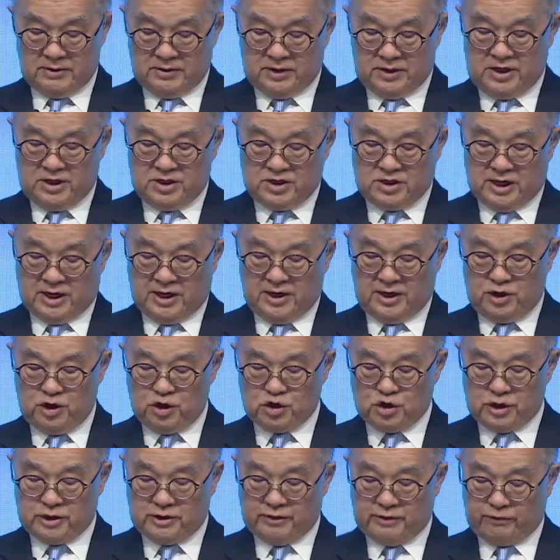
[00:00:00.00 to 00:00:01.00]
These are
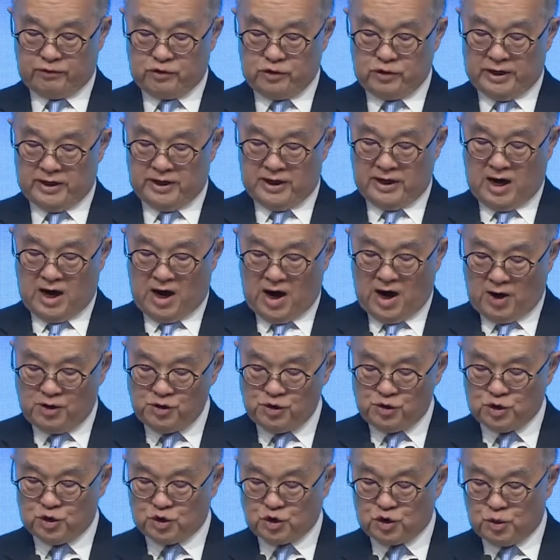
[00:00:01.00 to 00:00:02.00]
initiatives to
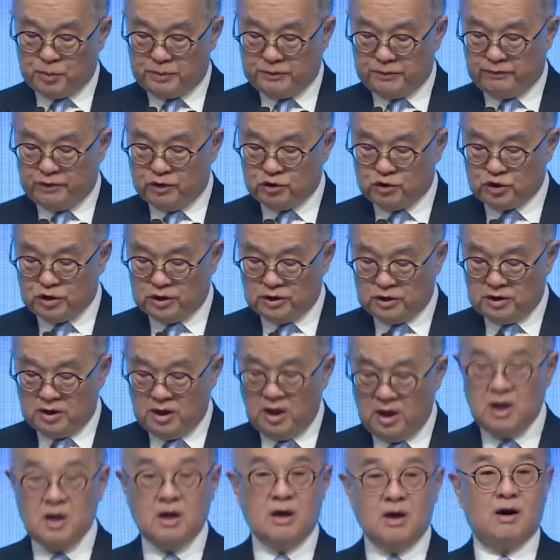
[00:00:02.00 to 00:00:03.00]
enhance the
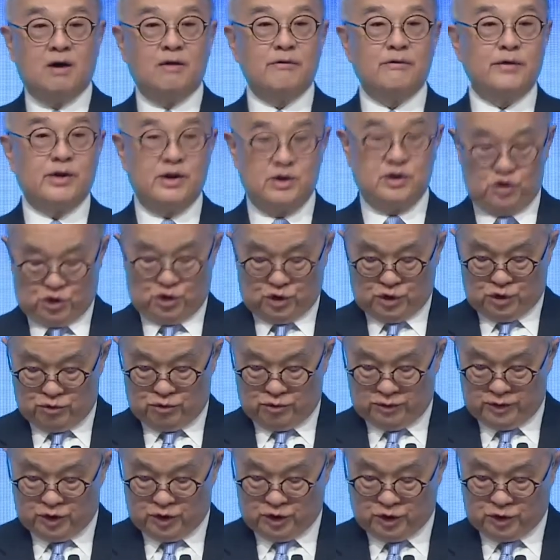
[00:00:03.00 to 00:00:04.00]
supervision of
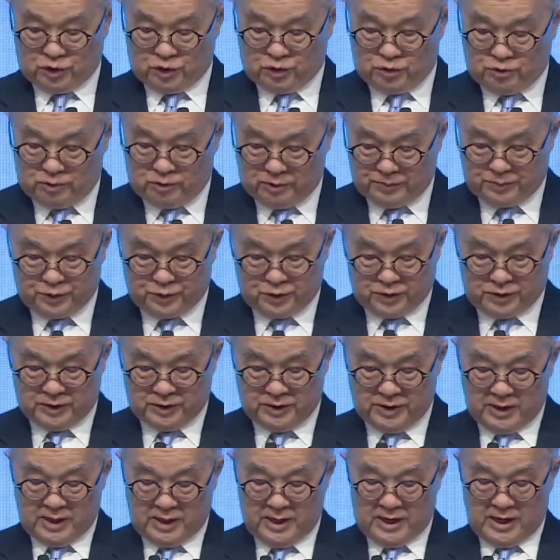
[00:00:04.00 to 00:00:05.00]
insurance
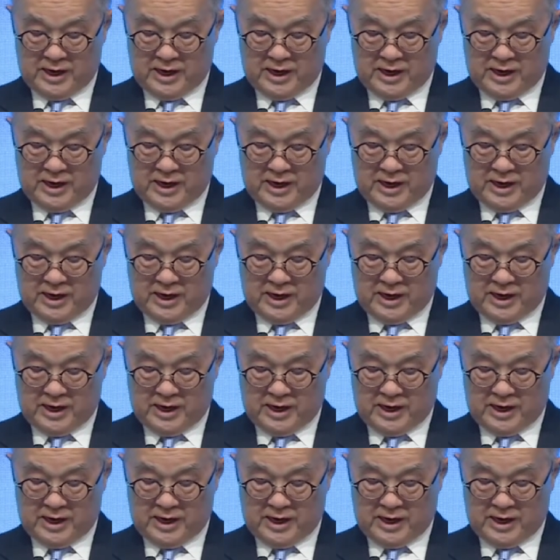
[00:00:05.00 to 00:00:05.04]
groups